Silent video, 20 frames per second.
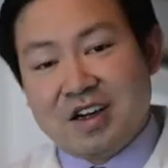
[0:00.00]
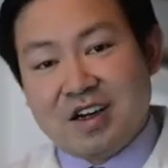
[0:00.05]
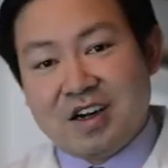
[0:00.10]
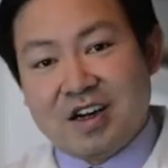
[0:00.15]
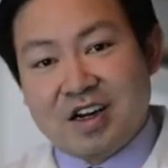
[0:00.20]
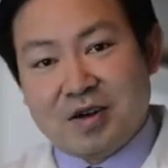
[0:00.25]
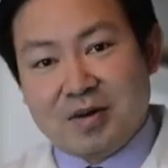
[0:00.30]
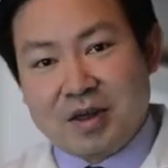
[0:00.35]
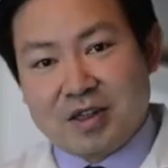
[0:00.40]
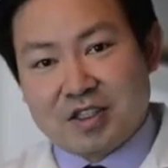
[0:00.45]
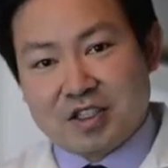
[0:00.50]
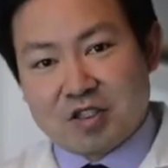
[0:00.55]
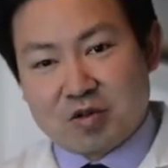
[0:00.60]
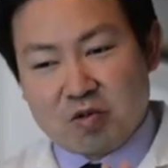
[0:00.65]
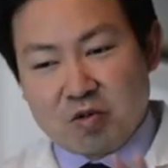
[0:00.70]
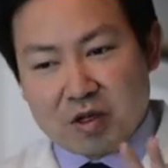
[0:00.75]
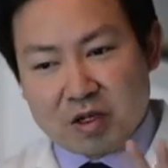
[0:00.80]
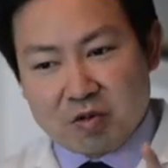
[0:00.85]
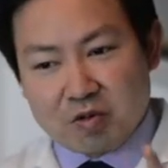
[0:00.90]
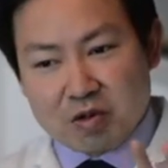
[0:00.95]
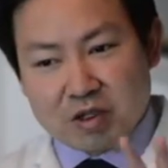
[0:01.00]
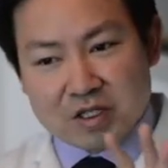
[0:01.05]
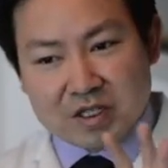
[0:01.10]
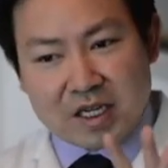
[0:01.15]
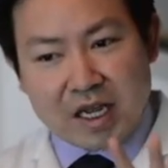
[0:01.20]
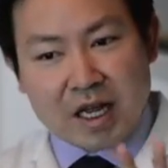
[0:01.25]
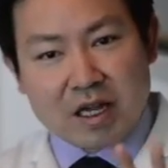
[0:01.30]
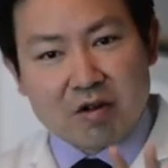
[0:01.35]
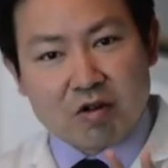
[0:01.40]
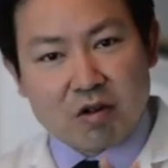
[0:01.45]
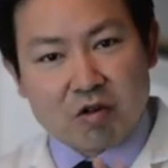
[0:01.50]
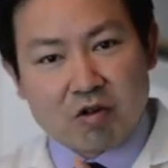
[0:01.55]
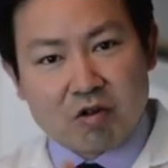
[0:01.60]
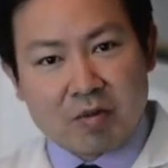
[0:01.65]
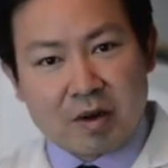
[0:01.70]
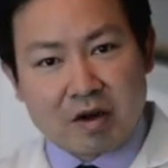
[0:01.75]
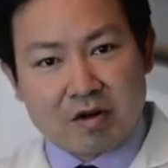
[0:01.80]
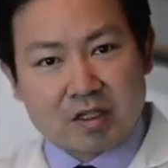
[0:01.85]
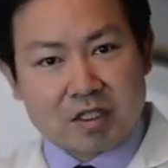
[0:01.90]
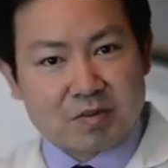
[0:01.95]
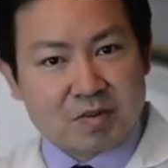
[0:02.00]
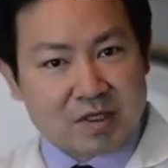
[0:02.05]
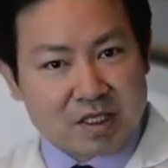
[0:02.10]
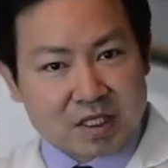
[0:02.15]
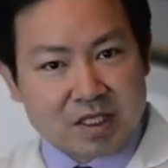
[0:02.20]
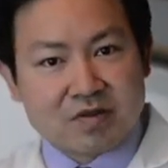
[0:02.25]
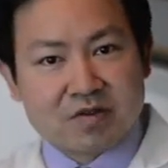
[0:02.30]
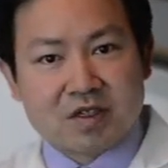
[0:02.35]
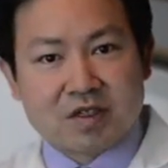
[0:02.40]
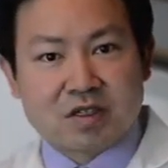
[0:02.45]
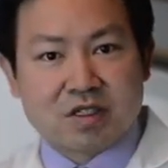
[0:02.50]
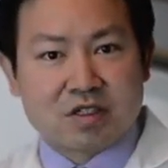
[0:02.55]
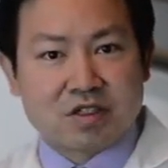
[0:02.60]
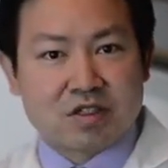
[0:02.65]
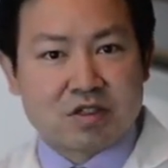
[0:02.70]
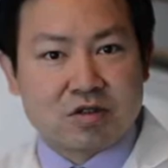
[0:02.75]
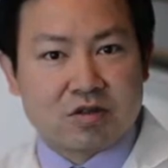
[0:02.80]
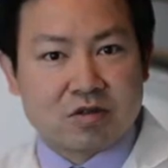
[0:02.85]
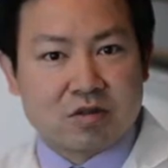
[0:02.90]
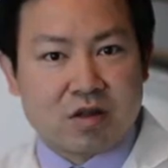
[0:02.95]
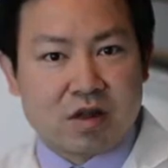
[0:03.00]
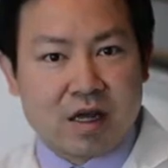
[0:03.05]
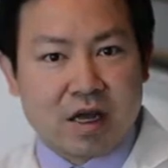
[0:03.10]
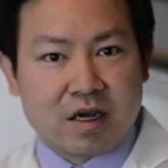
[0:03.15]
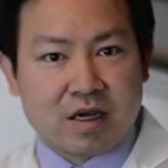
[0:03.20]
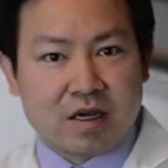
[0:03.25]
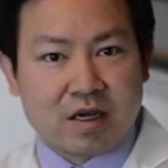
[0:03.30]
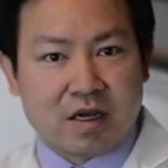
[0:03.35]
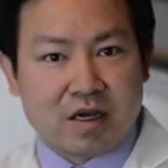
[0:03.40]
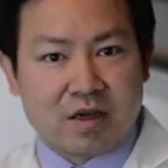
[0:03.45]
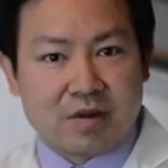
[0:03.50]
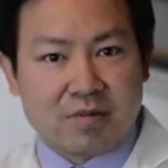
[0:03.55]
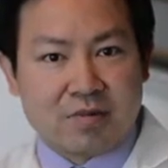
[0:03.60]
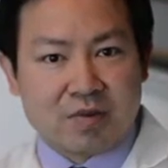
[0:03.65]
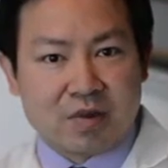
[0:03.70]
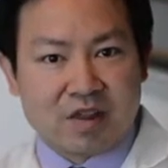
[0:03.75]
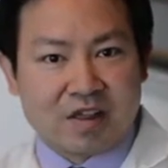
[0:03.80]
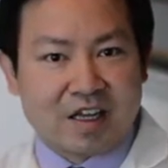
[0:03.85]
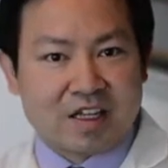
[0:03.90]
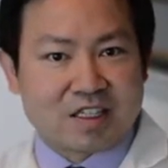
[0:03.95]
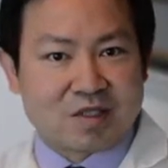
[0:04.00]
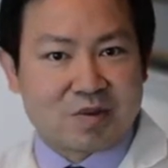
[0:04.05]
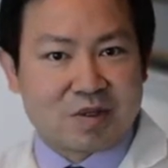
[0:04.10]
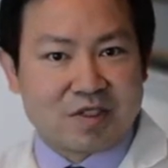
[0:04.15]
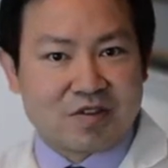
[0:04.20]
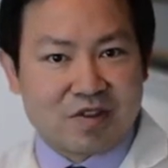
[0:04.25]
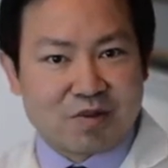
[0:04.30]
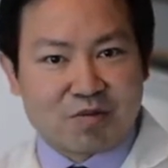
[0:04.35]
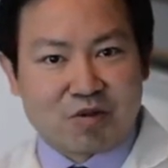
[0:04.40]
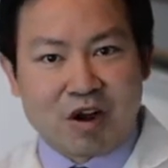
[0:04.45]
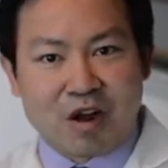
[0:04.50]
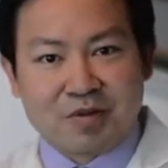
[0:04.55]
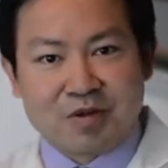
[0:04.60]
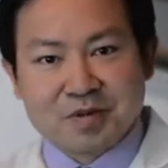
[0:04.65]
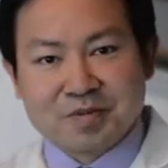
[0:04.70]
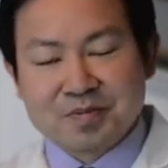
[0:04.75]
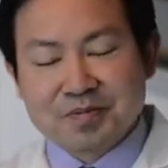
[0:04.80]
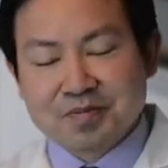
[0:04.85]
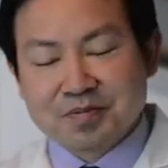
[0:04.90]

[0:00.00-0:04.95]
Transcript: And then so we can really tailor the repair specifically to that specific problem.